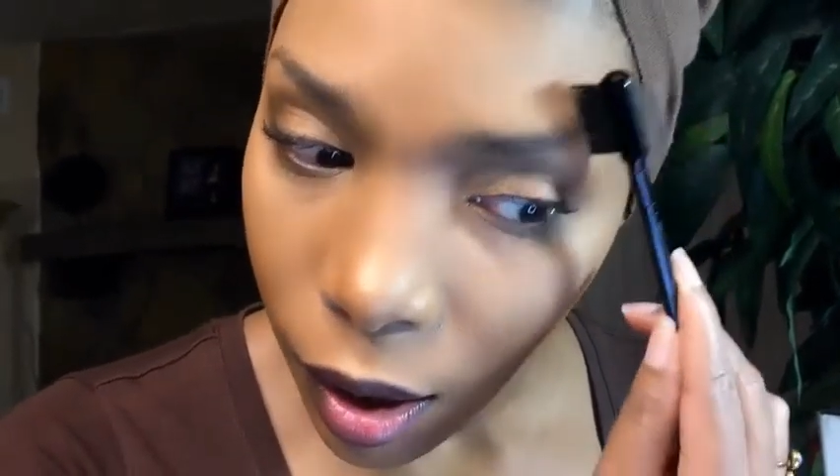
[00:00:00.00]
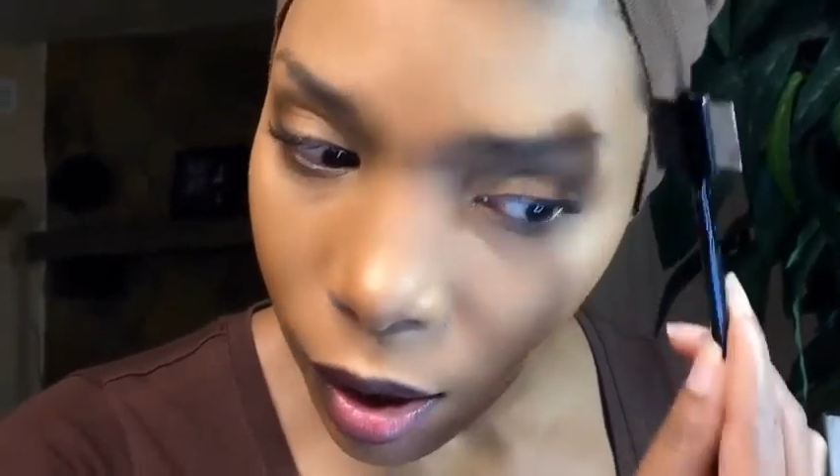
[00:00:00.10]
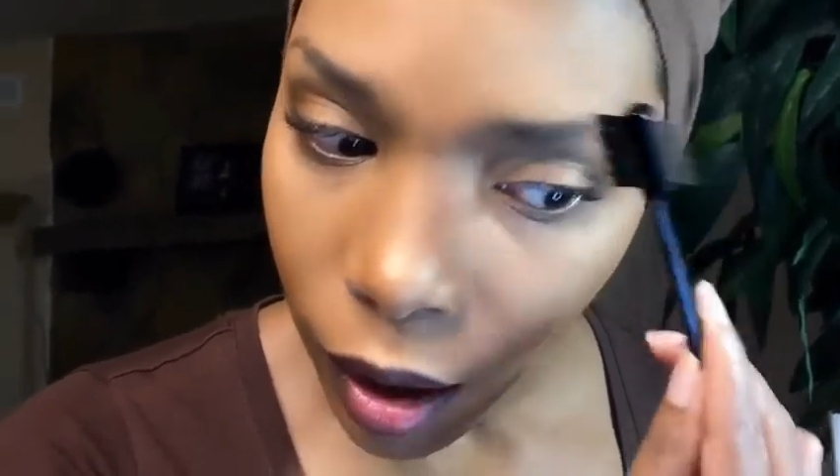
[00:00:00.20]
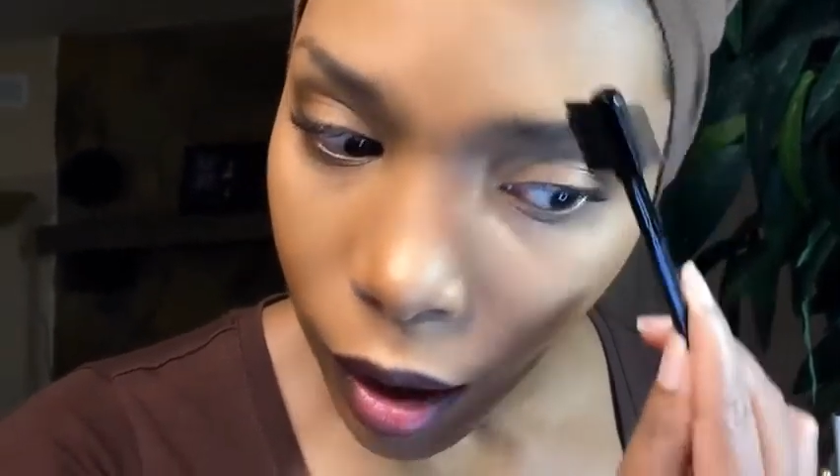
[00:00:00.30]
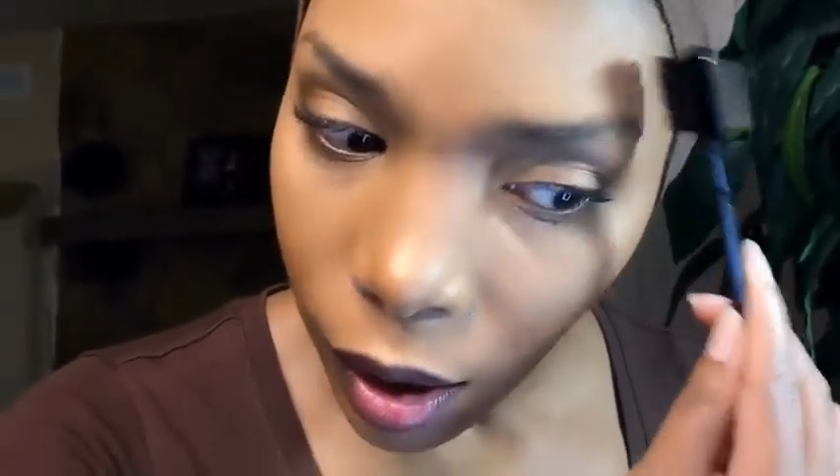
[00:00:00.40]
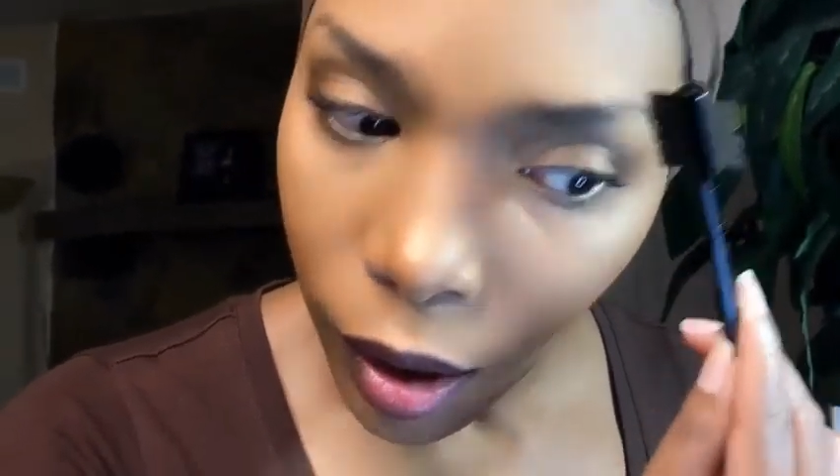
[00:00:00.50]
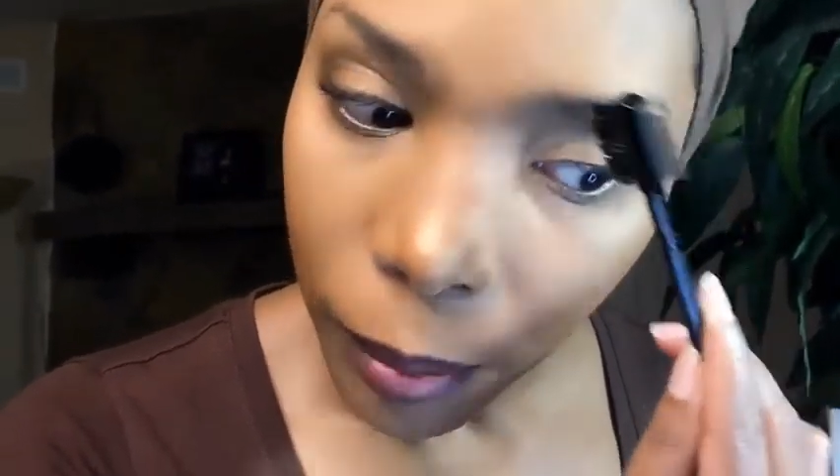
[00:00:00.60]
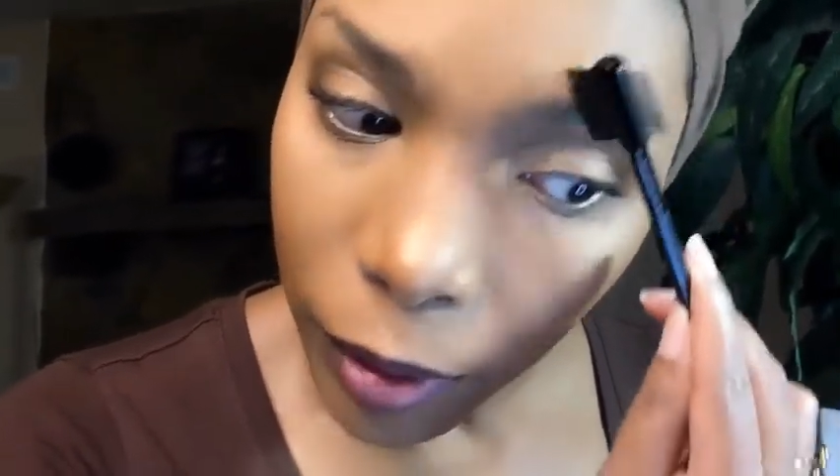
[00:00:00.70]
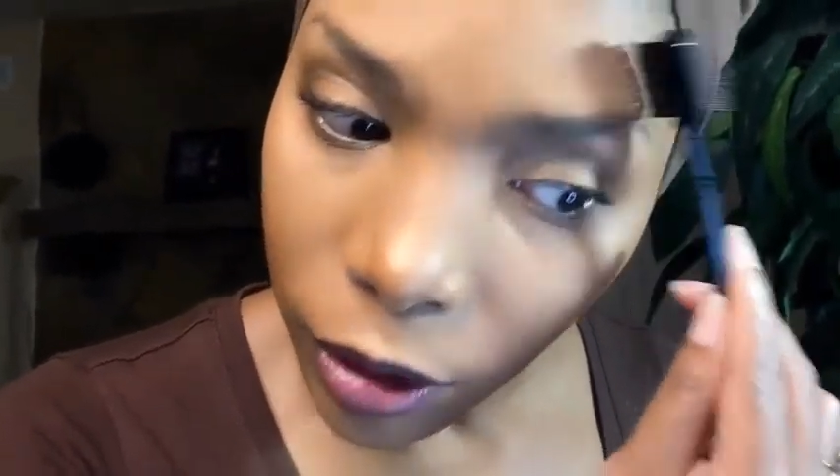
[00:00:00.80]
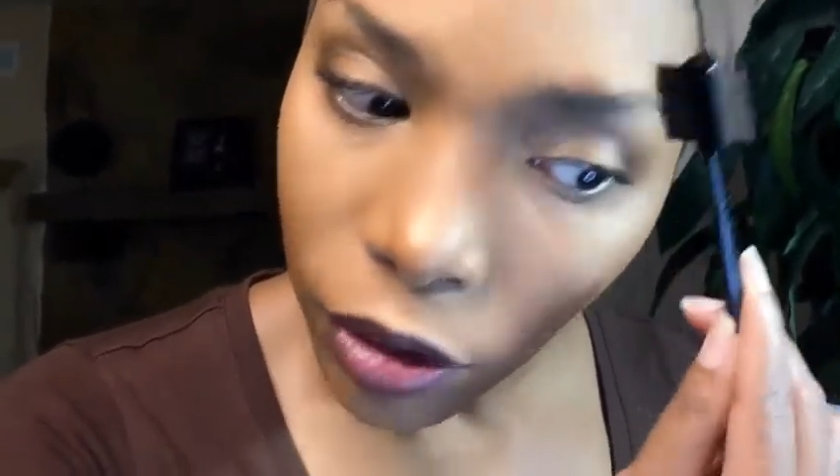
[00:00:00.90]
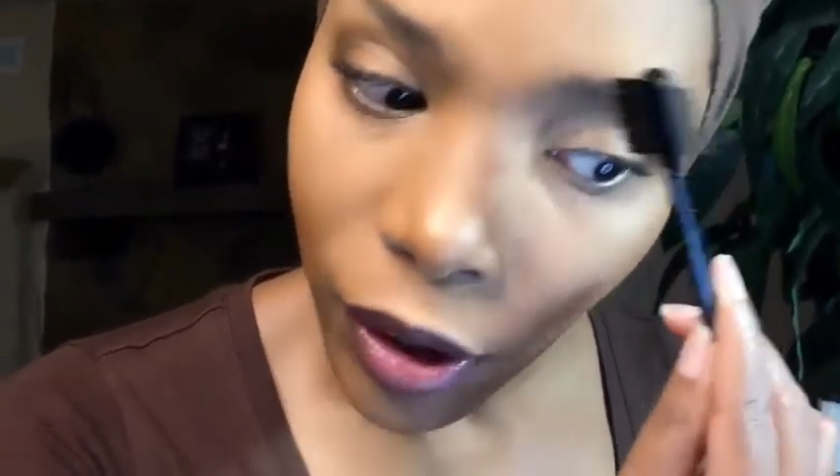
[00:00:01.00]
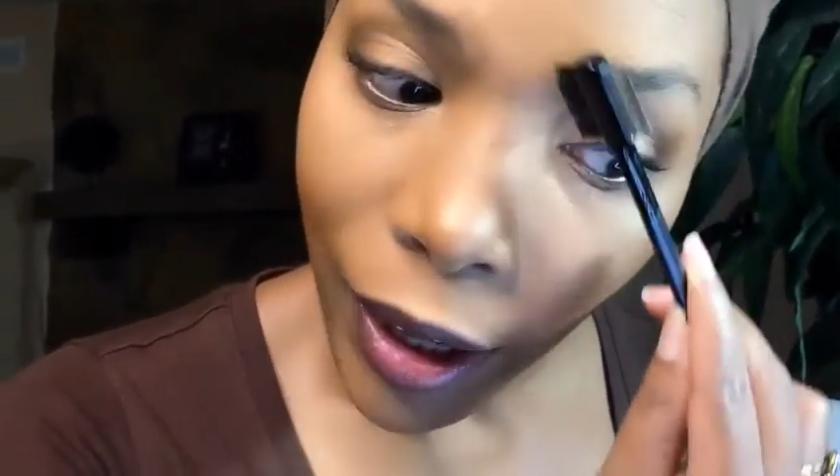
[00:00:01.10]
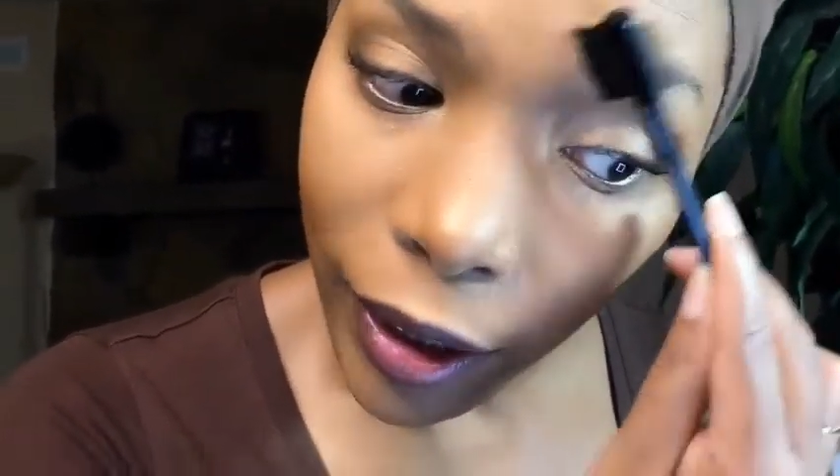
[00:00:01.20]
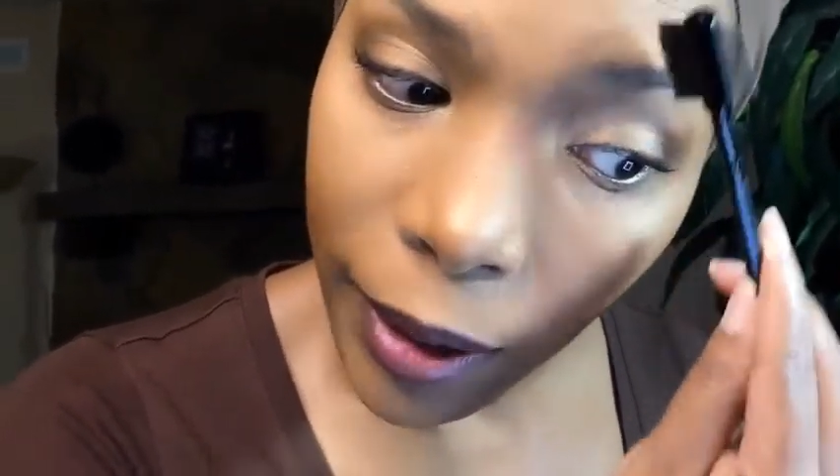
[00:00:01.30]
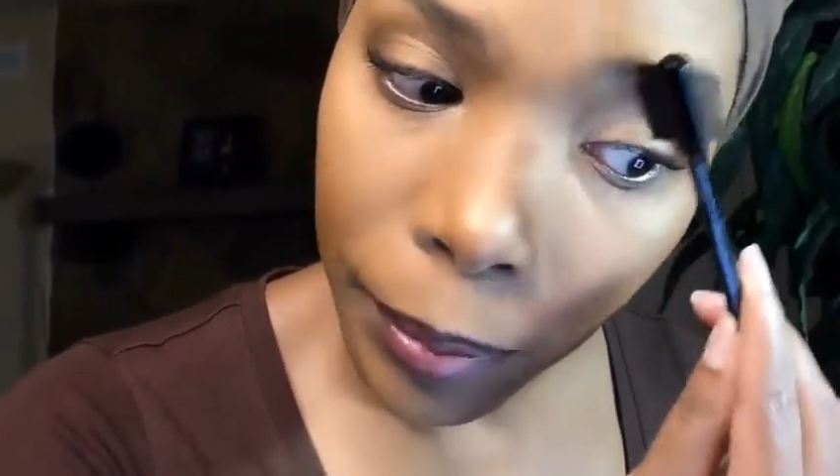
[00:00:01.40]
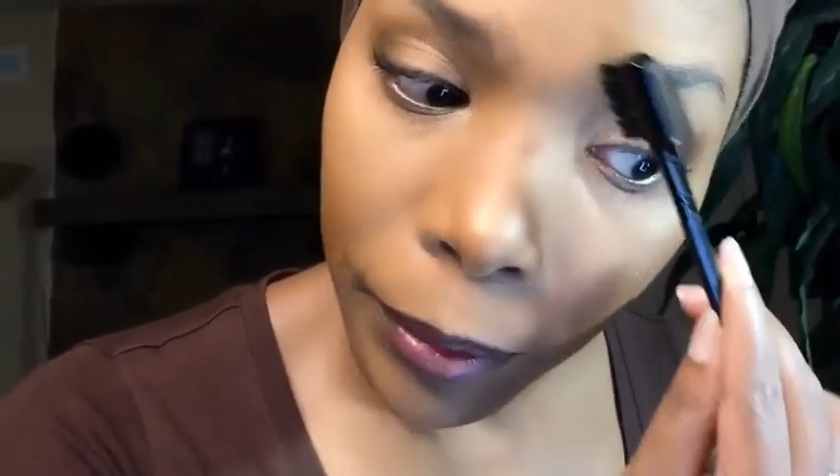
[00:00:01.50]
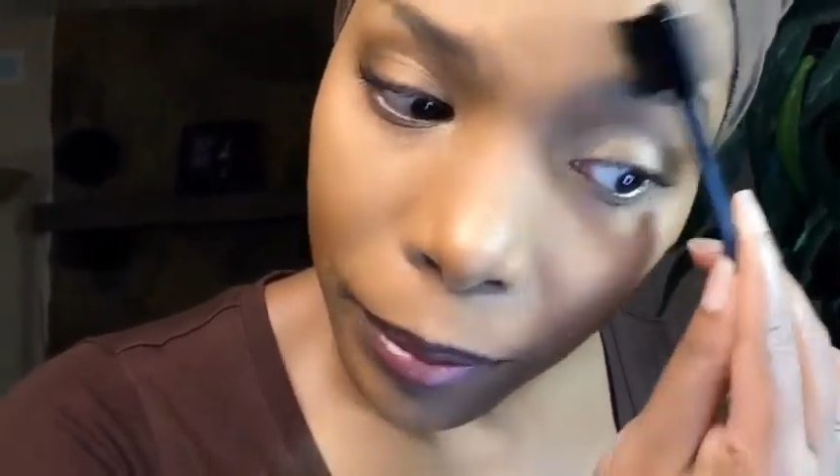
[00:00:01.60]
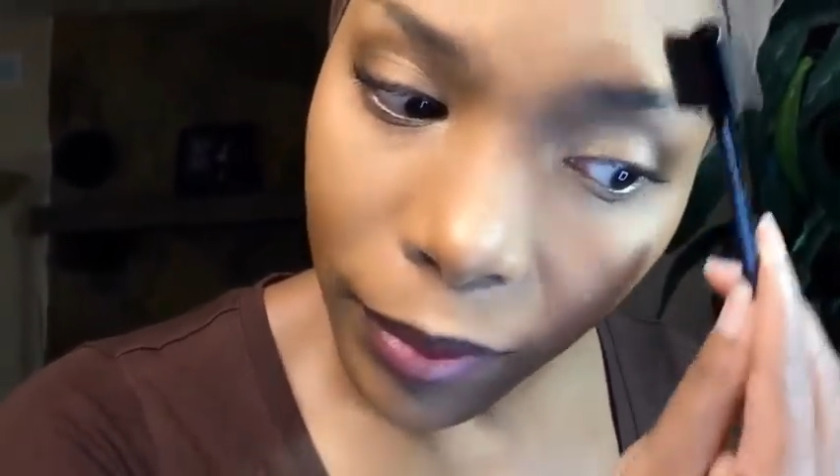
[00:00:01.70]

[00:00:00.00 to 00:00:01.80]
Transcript: And I'm going to try to keep them